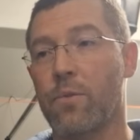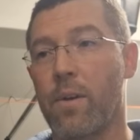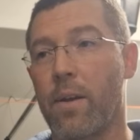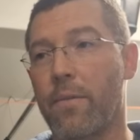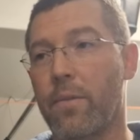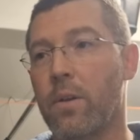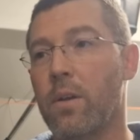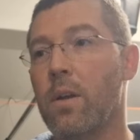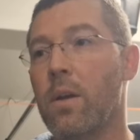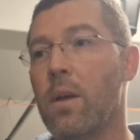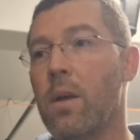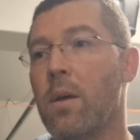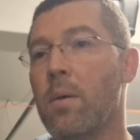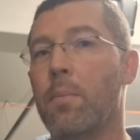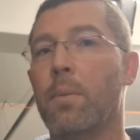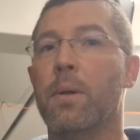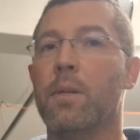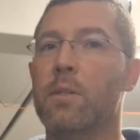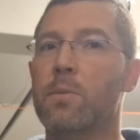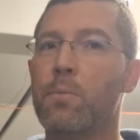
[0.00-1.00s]
forever.
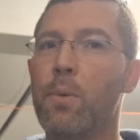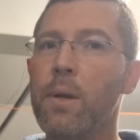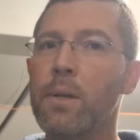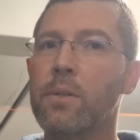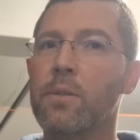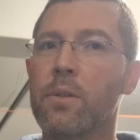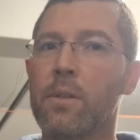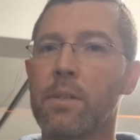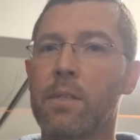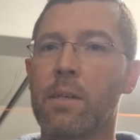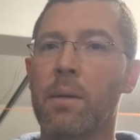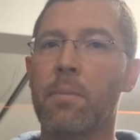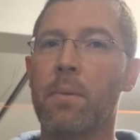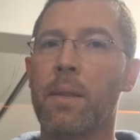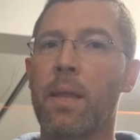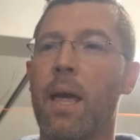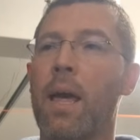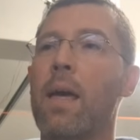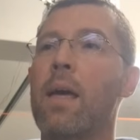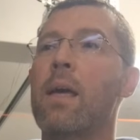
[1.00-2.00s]
But especially something
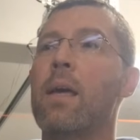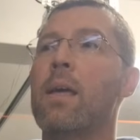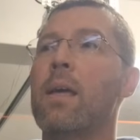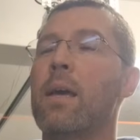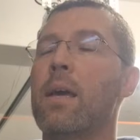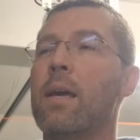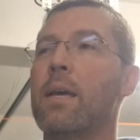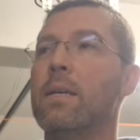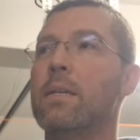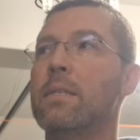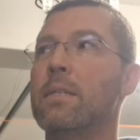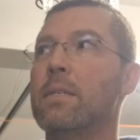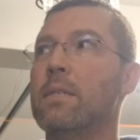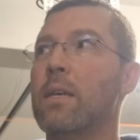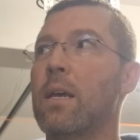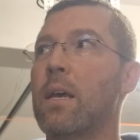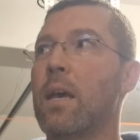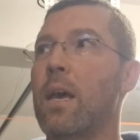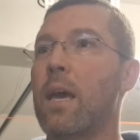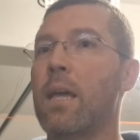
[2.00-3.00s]
that is
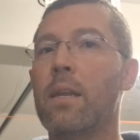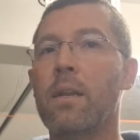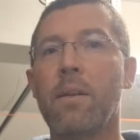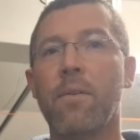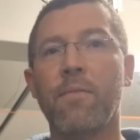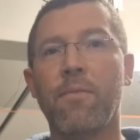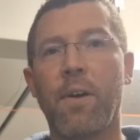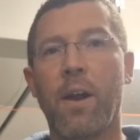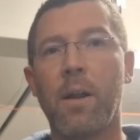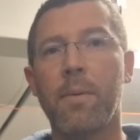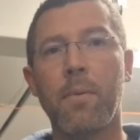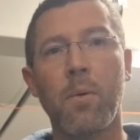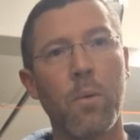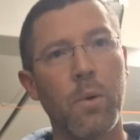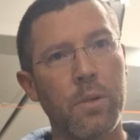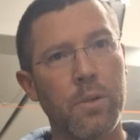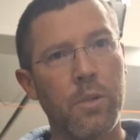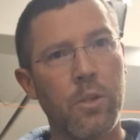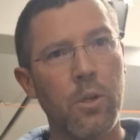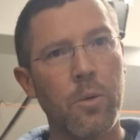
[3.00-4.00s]
in an environment
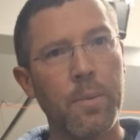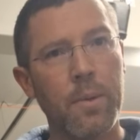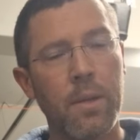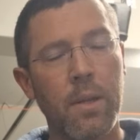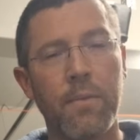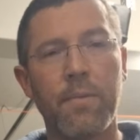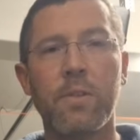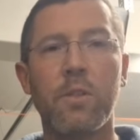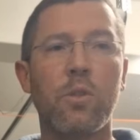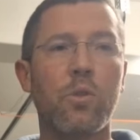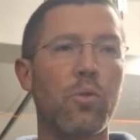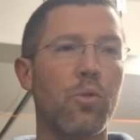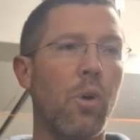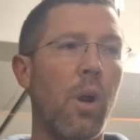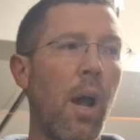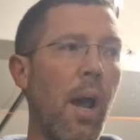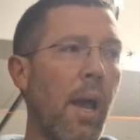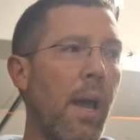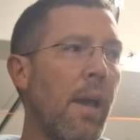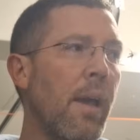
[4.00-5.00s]
where it's humid. If it's
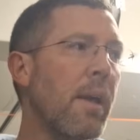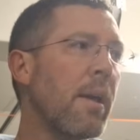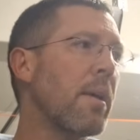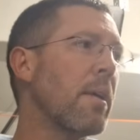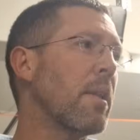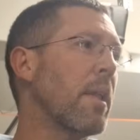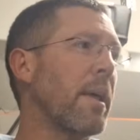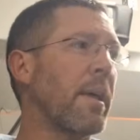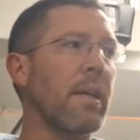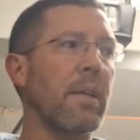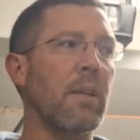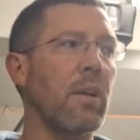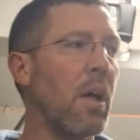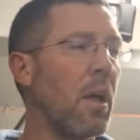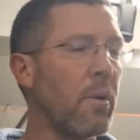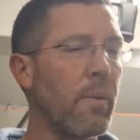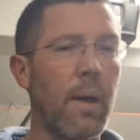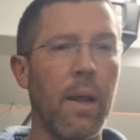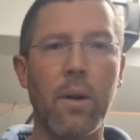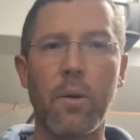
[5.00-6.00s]
dry, like in
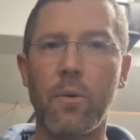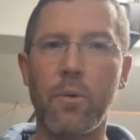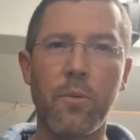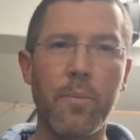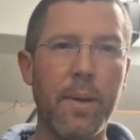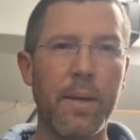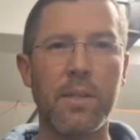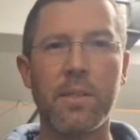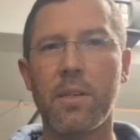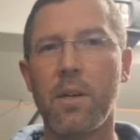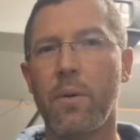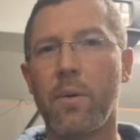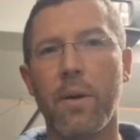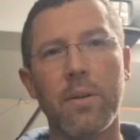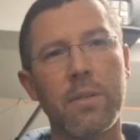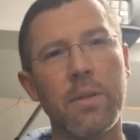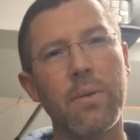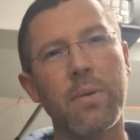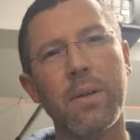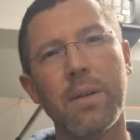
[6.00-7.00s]
Colorado or New Mexico,
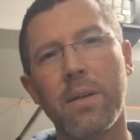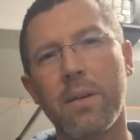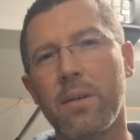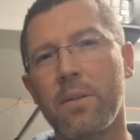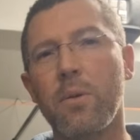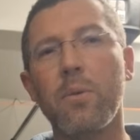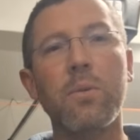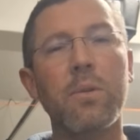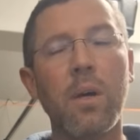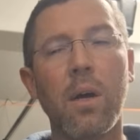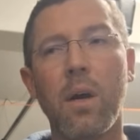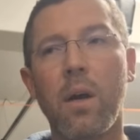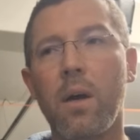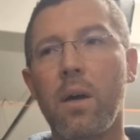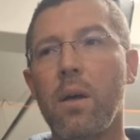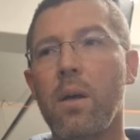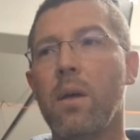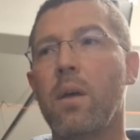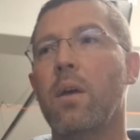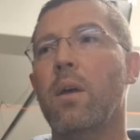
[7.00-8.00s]
Arizona,
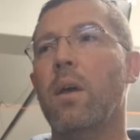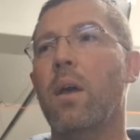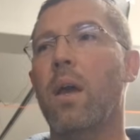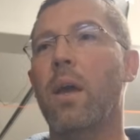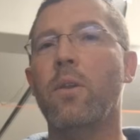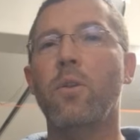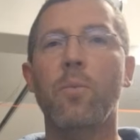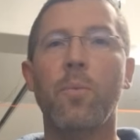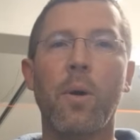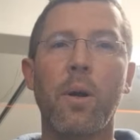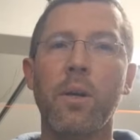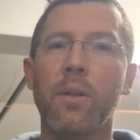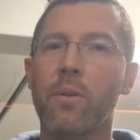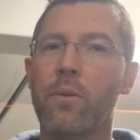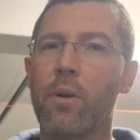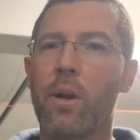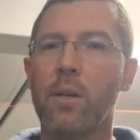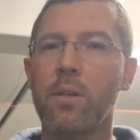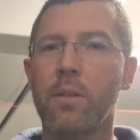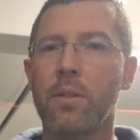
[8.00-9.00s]
Utah, and you park in the
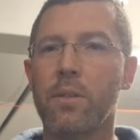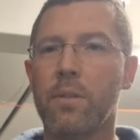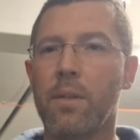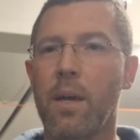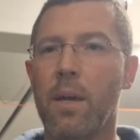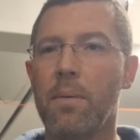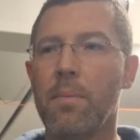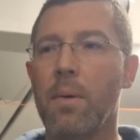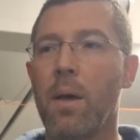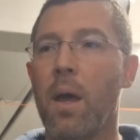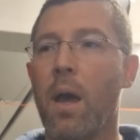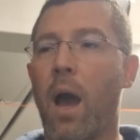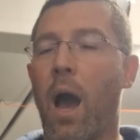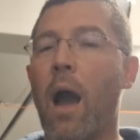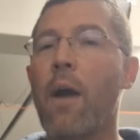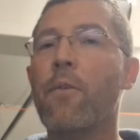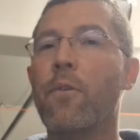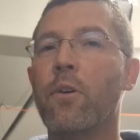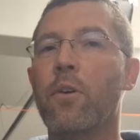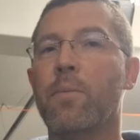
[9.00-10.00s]
garage all the time,
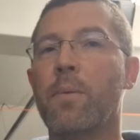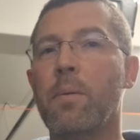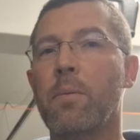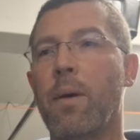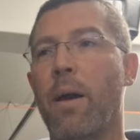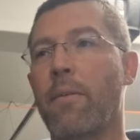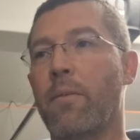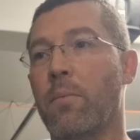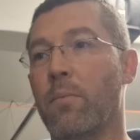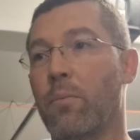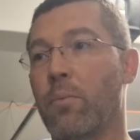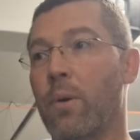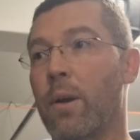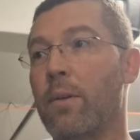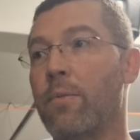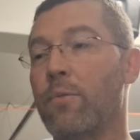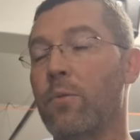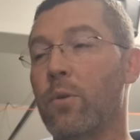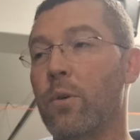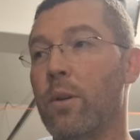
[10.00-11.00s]
I've heard of people having
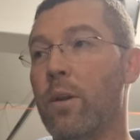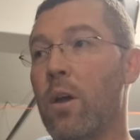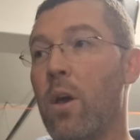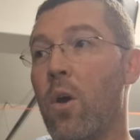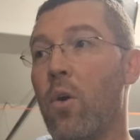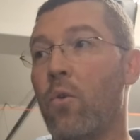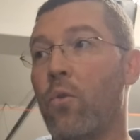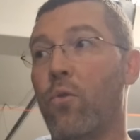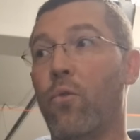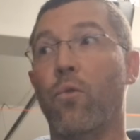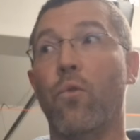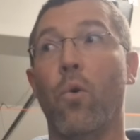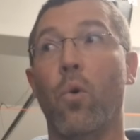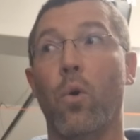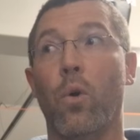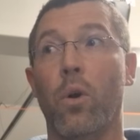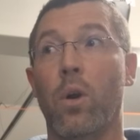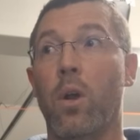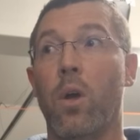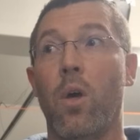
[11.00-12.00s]
brake fluid
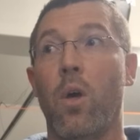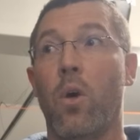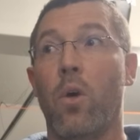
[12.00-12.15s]
for